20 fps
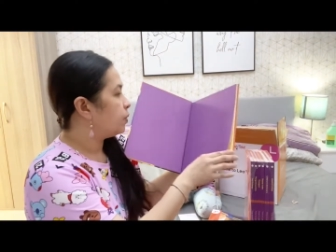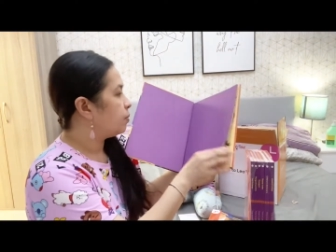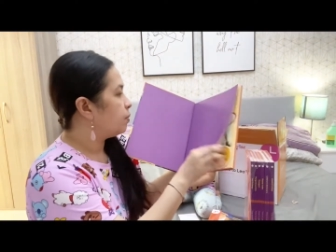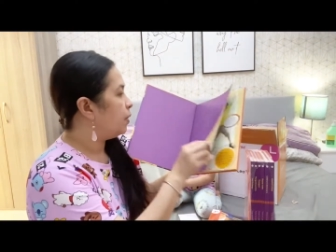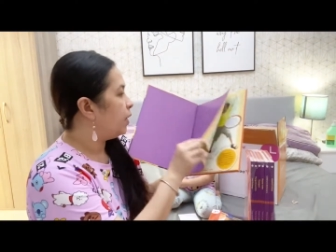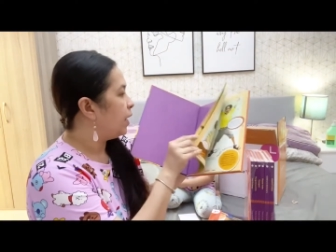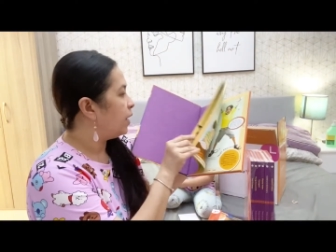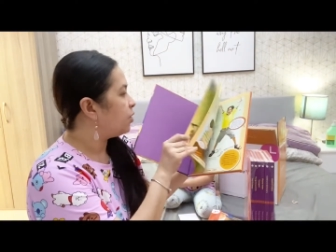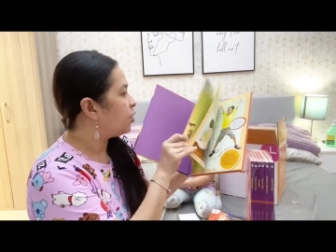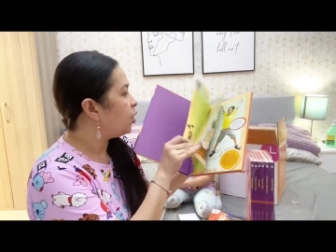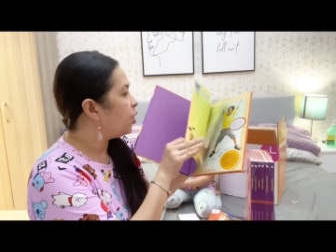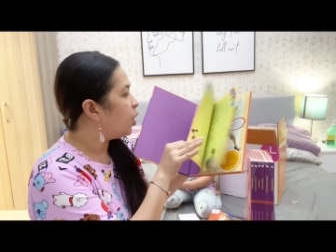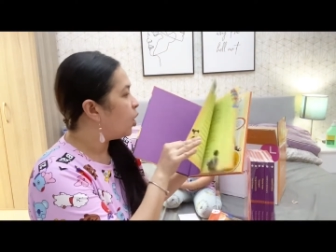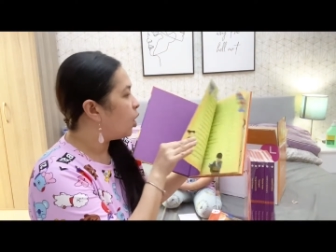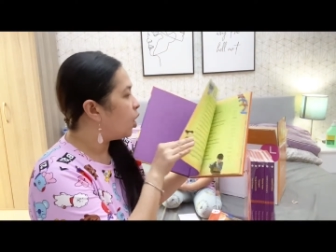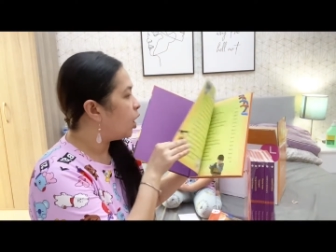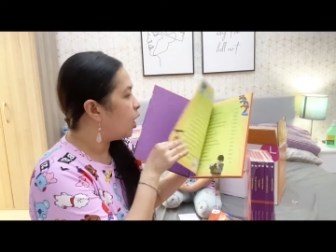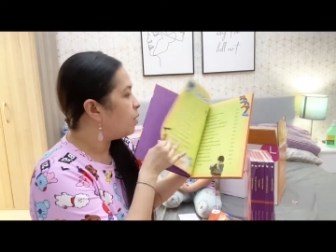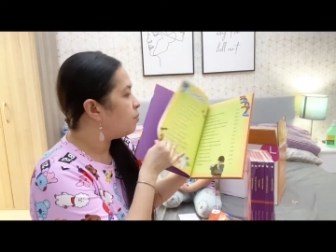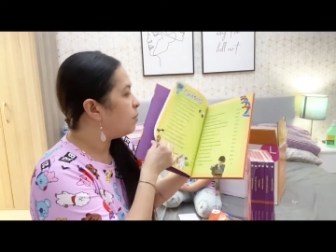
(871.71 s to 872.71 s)
later
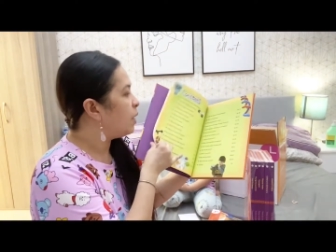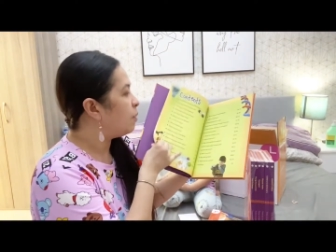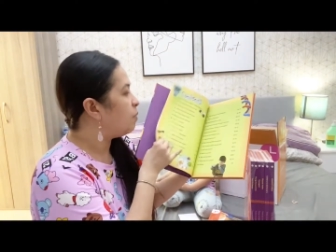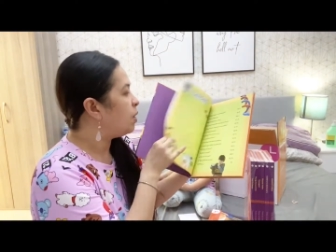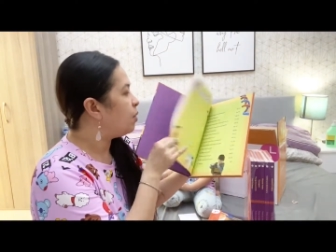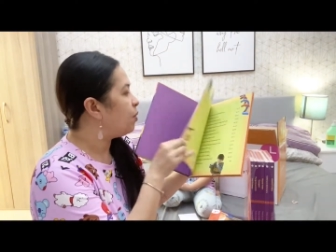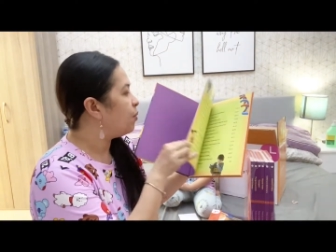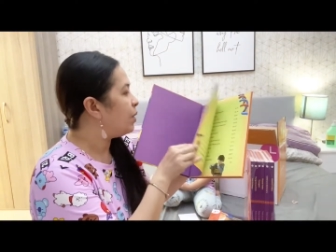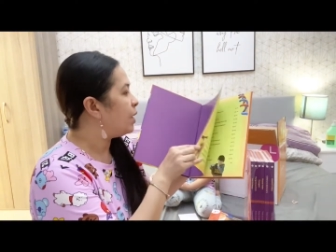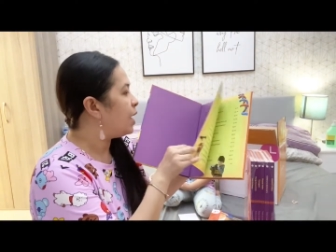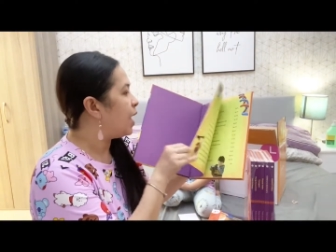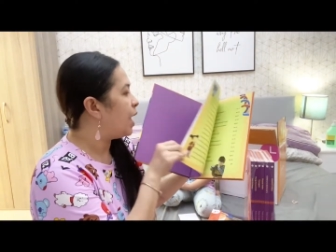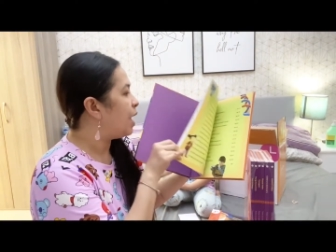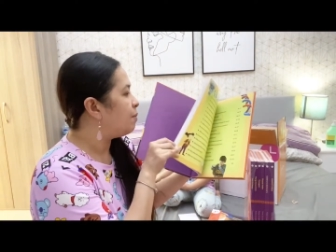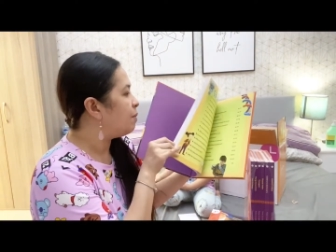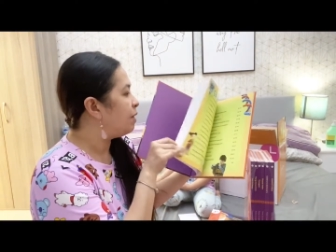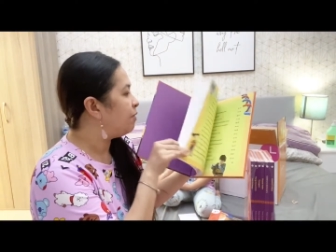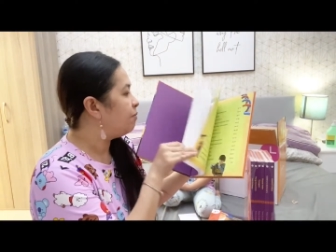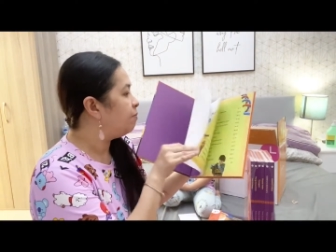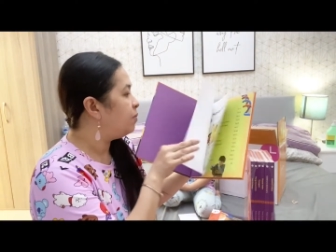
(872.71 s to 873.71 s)
on, maybe we will
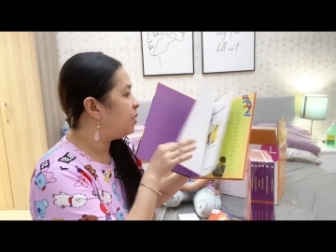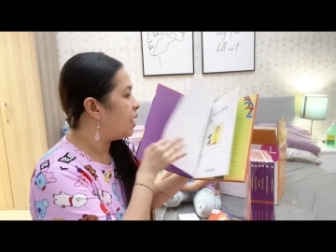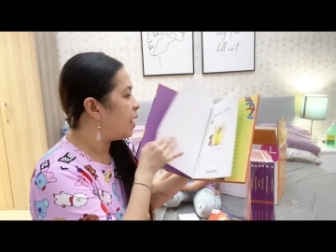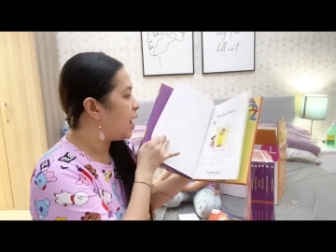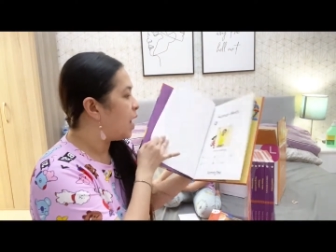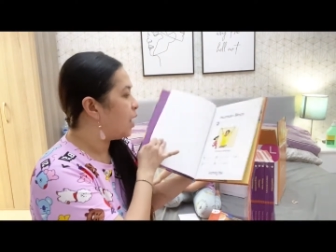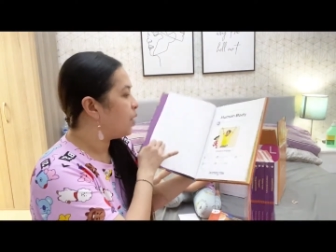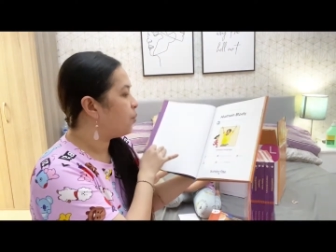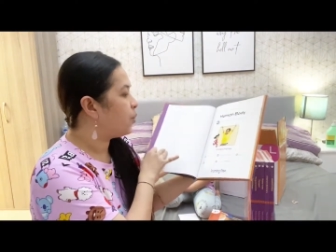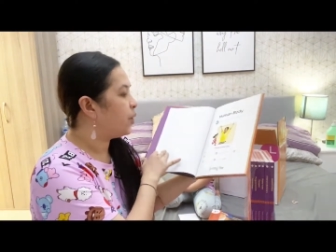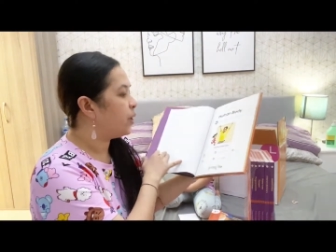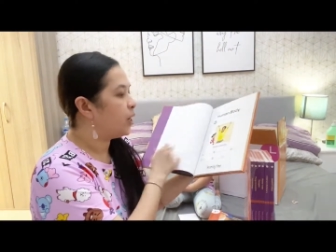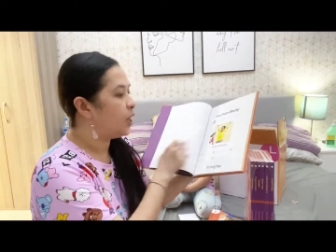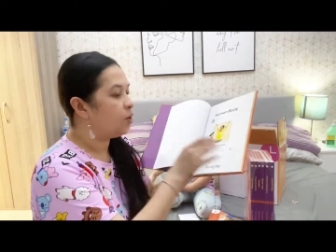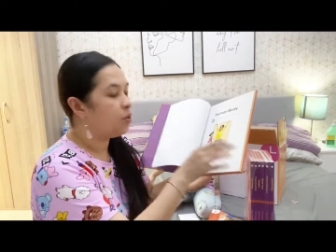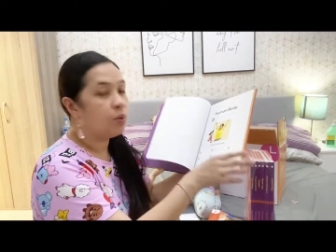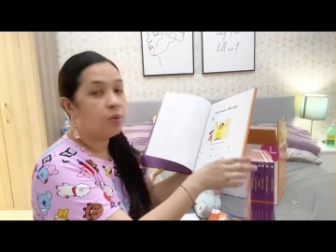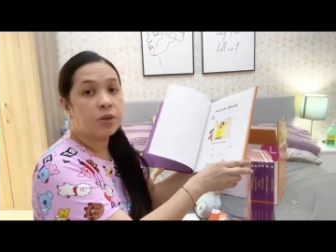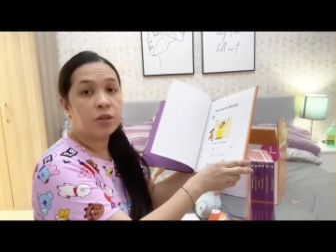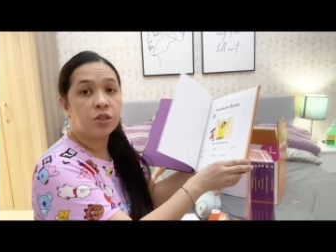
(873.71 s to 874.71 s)
have a blog wherein
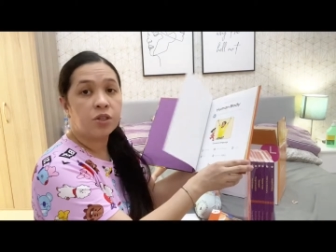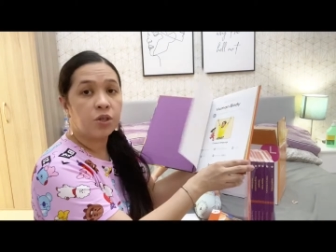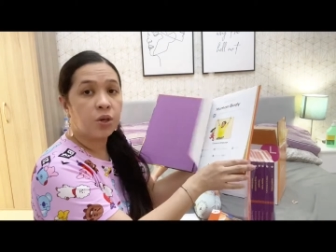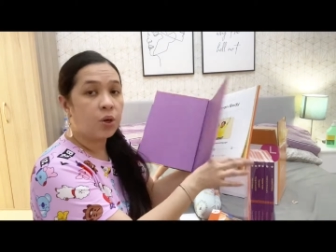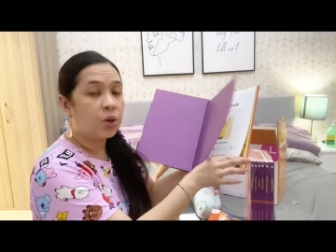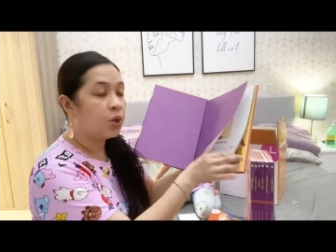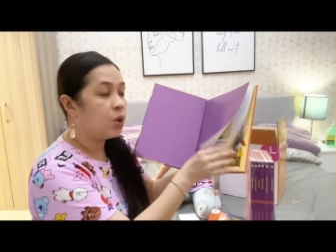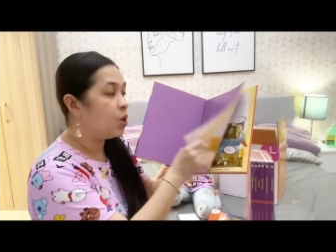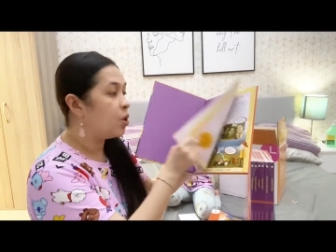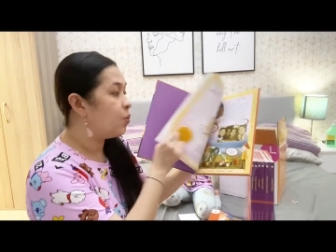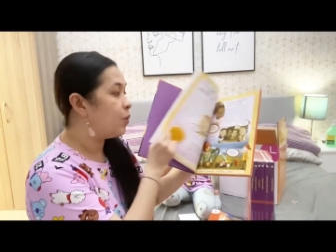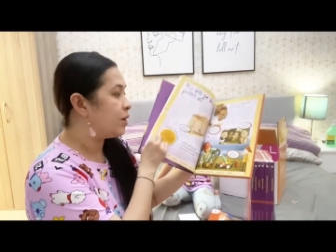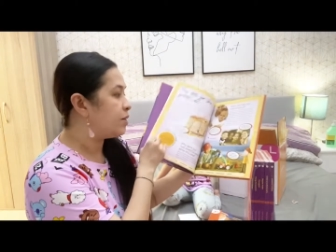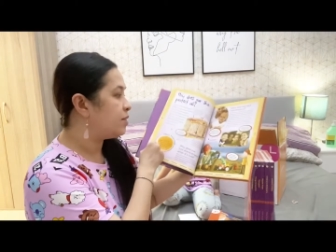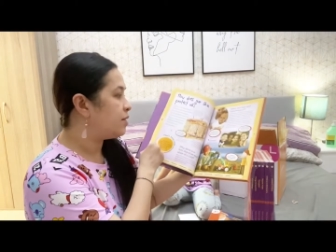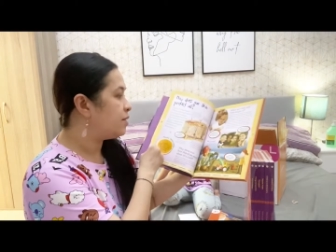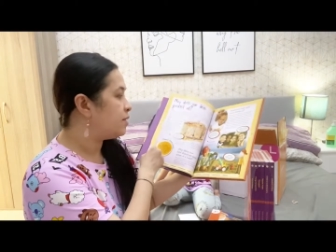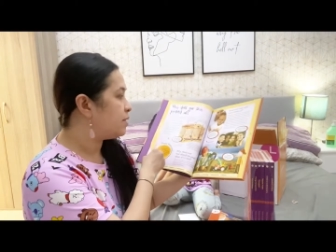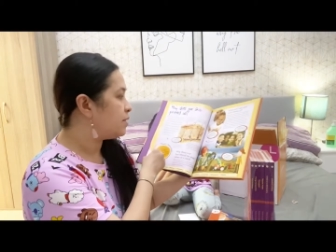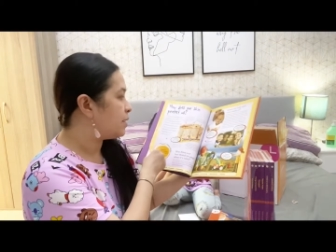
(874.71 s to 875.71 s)
we will show you what's
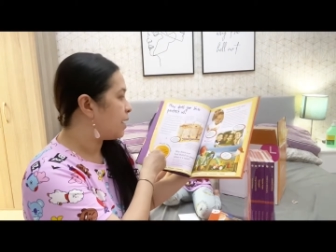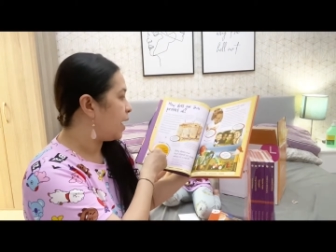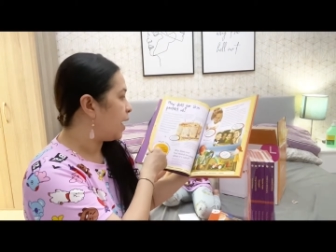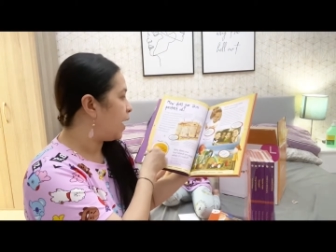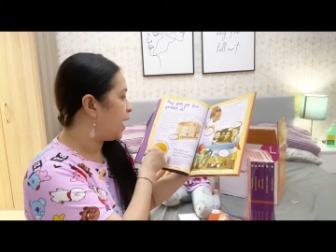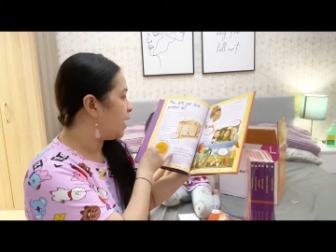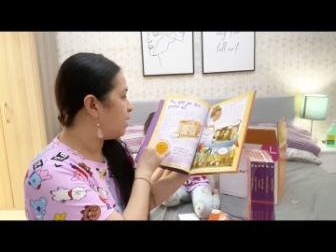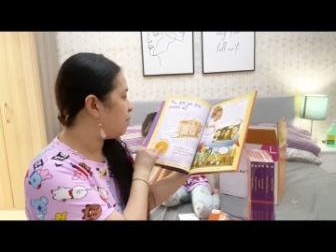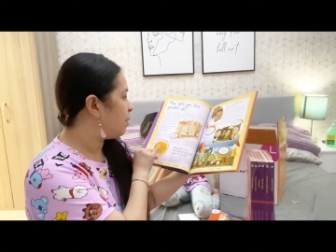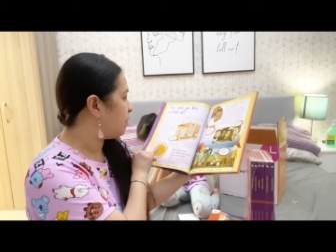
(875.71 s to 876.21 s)
inside.